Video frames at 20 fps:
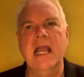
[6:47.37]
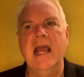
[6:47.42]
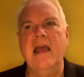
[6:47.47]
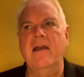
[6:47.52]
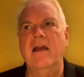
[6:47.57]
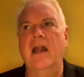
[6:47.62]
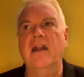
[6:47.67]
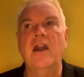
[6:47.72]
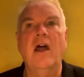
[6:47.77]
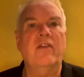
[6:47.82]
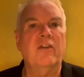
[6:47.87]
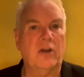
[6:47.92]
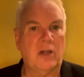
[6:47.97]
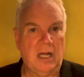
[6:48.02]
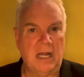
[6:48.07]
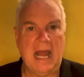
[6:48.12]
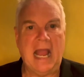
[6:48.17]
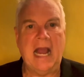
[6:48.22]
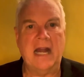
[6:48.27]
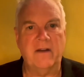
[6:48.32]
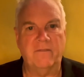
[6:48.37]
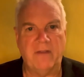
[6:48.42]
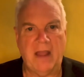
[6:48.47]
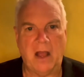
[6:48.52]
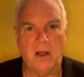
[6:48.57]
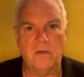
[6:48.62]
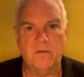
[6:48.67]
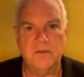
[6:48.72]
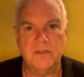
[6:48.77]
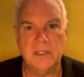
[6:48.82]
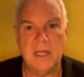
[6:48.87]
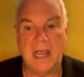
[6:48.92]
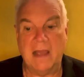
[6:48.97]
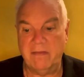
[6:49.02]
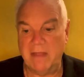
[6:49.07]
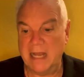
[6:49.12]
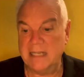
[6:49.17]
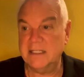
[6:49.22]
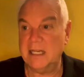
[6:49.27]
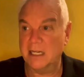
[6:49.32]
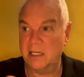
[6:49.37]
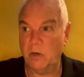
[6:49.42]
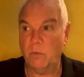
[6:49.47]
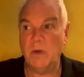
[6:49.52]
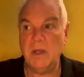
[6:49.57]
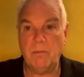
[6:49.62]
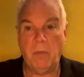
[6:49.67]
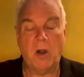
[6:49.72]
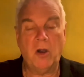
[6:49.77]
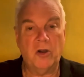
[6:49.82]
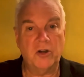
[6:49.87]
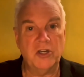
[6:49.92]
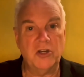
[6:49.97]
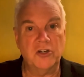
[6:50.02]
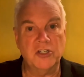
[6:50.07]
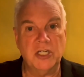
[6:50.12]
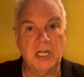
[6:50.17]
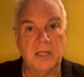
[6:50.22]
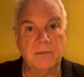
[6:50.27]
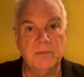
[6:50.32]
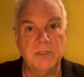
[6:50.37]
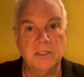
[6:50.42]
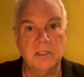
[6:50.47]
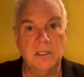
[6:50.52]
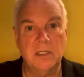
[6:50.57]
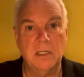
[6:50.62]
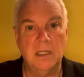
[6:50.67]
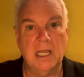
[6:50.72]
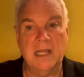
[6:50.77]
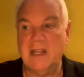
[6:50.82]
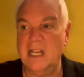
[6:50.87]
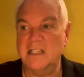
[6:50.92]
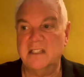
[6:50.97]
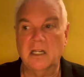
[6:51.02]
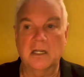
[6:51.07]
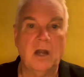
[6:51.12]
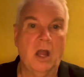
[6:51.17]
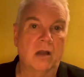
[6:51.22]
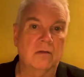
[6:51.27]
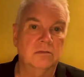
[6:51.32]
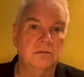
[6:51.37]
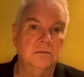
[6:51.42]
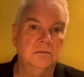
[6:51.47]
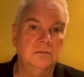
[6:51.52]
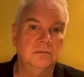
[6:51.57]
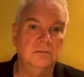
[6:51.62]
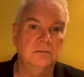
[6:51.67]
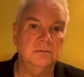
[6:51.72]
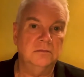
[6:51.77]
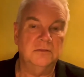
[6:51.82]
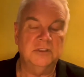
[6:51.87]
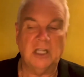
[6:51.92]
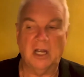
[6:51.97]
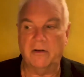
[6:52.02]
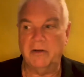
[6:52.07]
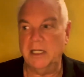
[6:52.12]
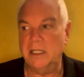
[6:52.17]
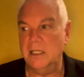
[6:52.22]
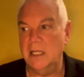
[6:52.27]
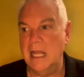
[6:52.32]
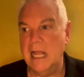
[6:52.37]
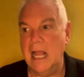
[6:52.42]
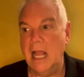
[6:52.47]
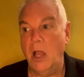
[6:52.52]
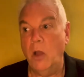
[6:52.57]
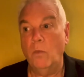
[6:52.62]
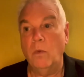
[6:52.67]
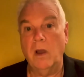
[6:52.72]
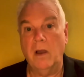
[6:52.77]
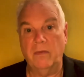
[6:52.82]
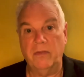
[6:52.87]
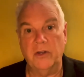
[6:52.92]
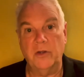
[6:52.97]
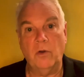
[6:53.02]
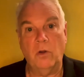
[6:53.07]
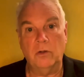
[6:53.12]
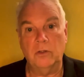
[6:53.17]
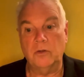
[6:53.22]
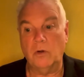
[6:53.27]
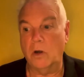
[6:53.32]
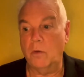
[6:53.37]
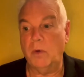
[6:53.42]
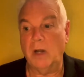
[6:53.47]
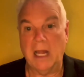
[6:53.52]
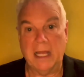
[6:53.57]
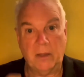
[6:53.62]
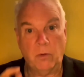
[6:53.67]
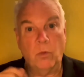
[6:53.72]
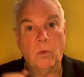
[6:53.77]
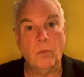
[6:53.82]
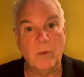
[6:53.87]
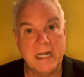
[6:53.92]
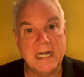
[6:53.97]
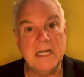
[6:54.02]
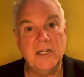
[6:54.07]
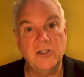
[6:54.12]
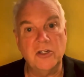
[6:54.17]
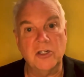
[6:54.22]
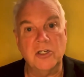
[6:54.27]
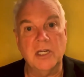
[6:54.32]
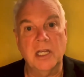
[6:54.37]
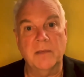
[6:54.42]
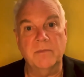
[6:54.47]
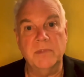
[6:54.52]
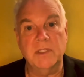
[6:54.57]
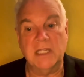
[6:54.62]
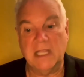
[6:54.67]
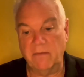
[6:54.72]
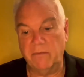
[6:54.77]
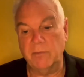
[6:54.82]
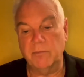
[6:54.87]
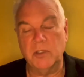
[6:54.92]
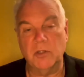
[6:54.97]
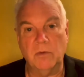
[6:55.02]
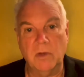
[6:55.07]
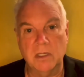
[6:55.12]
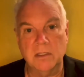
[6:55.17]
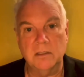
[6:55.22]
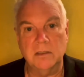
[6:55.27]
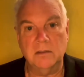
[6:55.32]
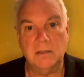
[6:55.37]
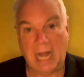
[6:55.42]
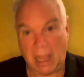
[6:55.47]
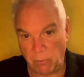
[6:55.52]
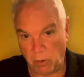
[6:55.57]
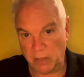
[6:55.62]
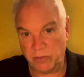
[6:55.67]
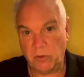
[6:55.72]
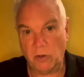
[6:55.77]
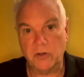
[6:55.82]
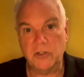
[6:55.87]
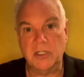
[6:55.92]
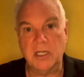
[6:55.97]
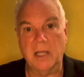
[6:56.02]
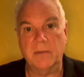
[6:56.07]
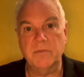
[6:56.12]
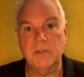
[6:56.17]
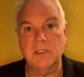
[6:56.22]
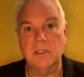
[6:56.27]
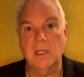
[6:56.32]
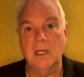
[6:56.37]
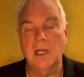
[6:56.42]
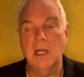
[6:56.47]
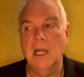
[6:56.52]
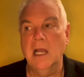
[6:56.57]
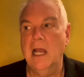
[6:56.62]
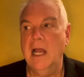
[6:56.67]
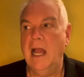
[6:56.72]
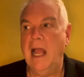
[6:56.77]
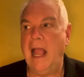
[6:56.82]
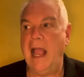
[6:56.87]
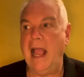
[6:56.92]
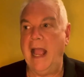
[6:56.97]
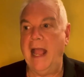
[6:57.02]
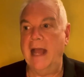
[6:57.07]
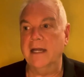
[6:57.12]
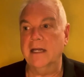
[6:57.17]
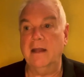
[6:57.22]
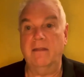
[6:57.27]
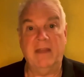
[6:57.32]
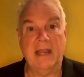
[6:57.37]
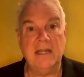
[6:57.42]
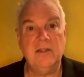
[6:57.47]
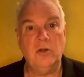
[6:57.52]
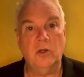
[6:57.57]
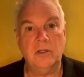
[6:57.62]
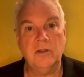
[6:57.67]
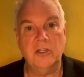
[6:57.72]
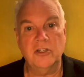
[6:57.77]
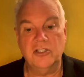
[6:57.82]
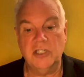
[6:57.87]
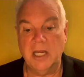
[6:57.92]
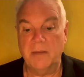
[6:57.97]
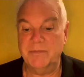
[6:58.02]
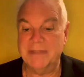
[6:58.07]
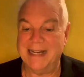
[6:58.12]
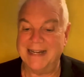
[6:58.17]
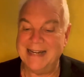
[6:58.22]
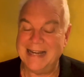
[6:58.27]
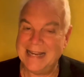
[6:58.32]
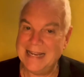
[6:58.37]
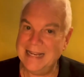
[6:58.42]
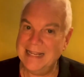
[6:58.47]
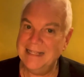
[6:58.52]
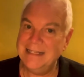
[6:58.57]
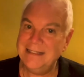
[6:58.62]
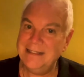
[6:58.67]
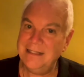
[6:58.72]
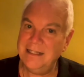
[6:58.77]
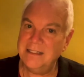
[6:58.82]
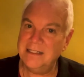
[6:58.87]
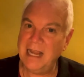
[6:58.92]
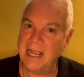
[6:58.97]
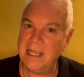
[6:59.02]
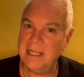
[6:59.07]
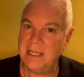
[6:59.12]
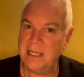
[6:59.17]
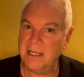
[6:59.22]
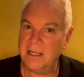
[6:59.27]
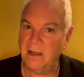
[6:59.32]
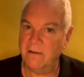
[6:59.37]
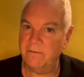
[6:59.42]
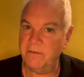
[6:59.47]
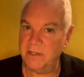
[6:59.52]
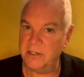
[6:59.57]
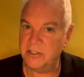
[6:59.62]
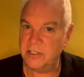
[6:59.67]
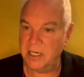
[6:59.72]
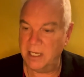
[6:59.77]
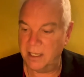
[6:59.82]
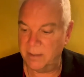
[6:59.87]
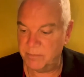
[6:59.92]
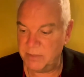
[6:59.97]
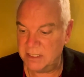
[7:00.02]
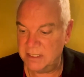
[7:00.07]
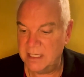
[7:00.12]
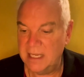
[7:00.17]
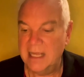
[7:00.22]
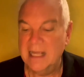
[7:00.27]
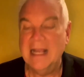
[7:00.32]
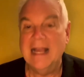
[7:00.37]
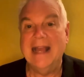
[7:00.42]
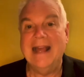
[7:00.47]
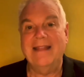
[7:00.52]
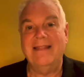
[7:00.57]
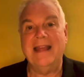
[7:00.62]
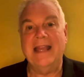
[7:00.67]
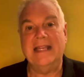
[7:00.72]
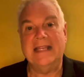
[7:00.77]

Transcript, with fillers: Another clan of elves. And they said, can we borrow your ships? And they said, no, sorry. Well, the Noldor were like, we need your ships. Give them to us. I want those ships. And they took the ships, and in the taking of the ships, they